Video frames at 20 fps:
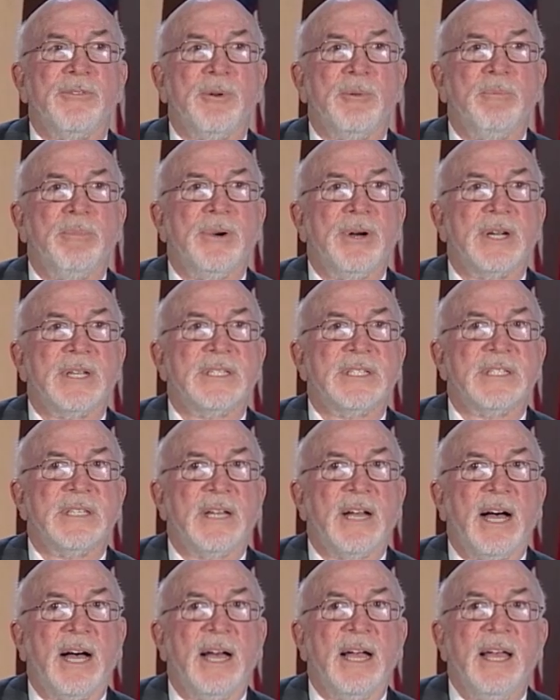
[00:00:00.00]
books.
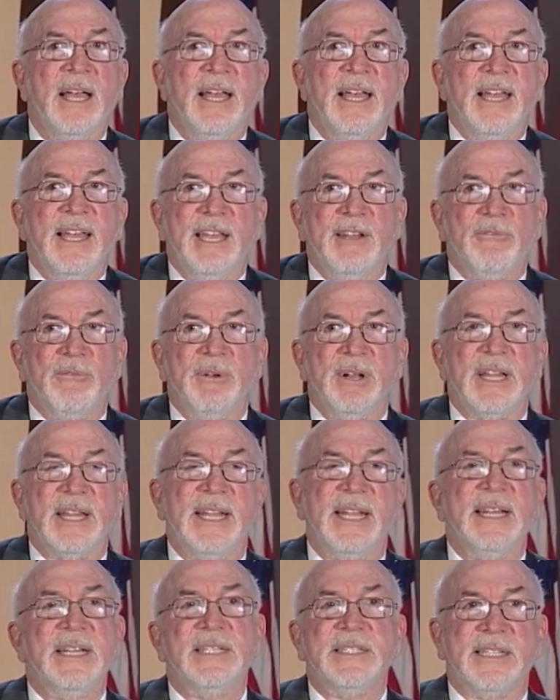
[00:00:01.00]
It
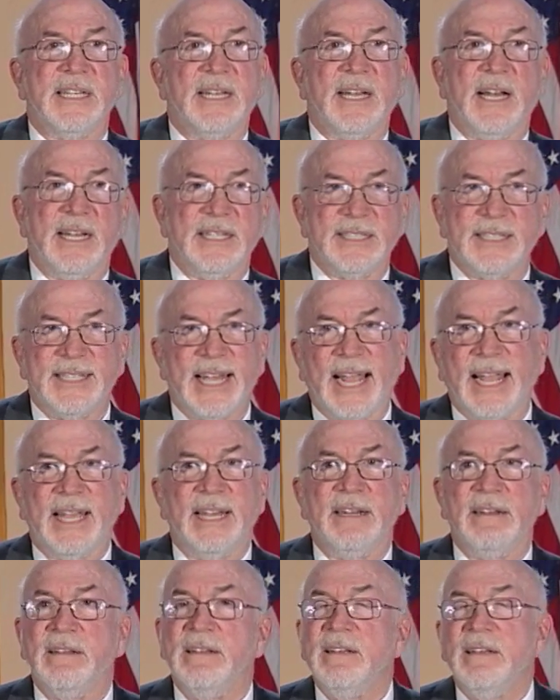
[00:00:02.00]
really is a
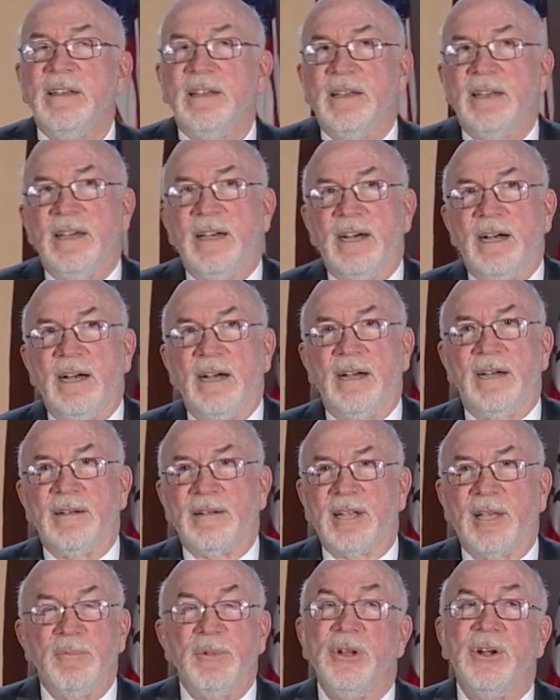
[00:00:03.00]
second
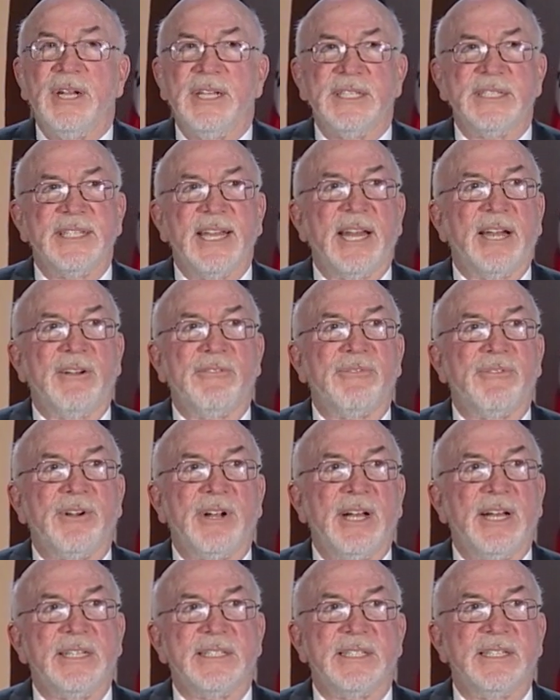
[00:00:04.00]
community center for
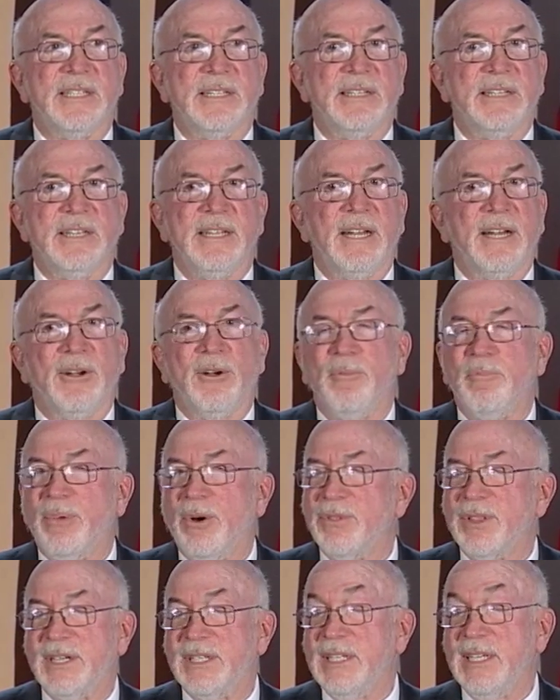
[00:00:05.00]
us, and, you know,
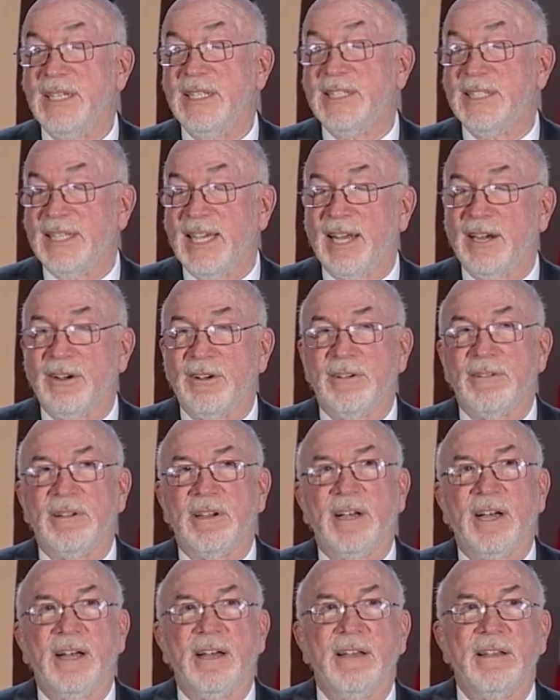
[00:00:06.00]
both a teen center,
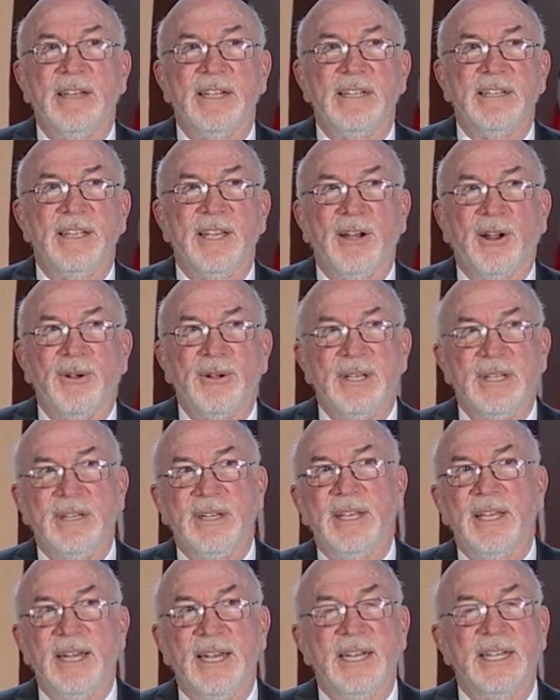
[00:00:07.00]
you know,
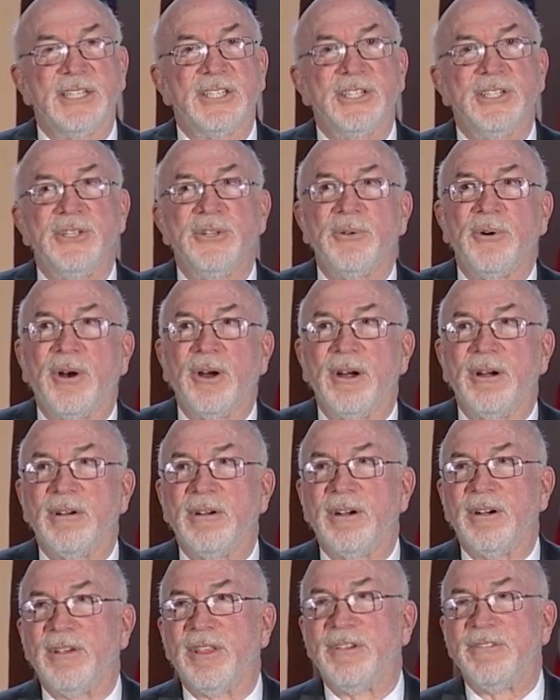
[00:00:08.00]
in addition to
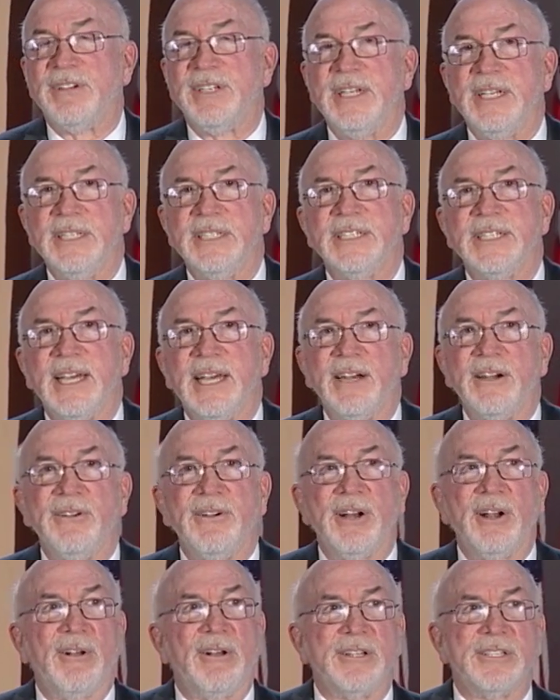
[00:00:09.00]
our other teen center,
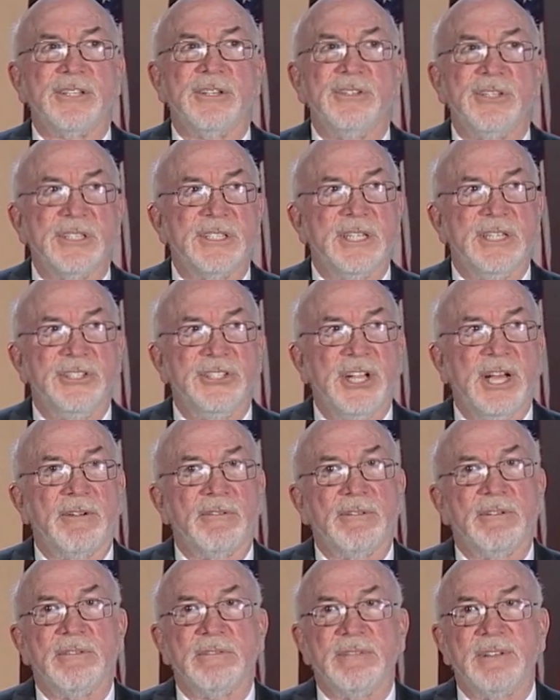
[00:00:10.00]
and also just a
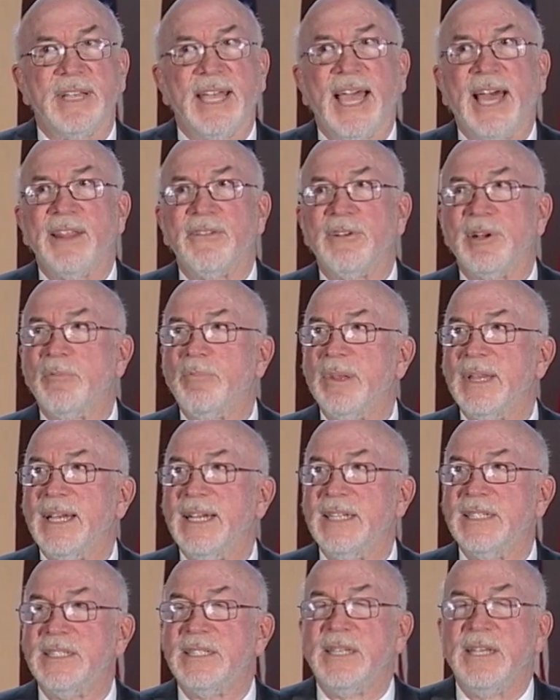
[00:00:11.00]
general gathering
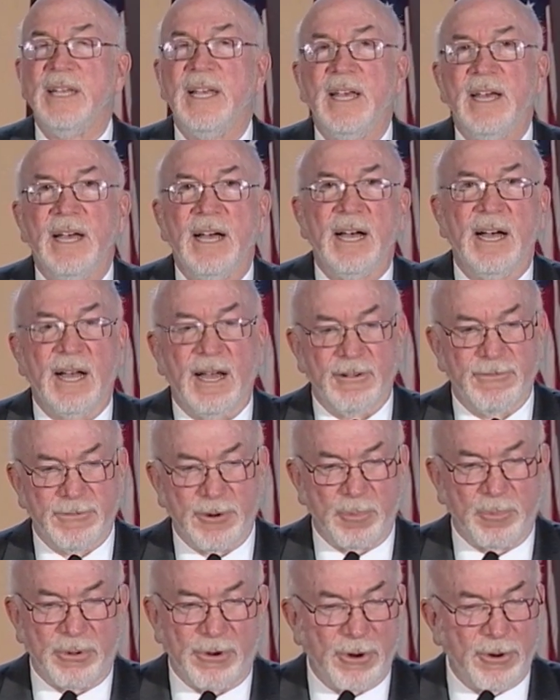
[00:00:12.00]
place
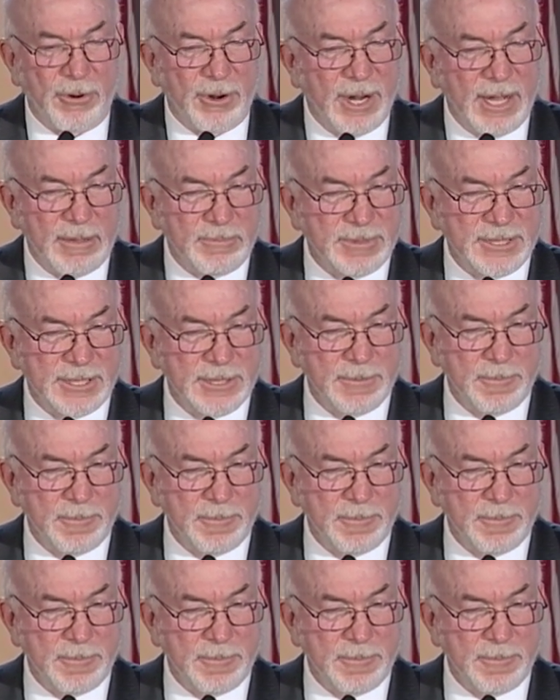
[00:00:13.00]
for programs.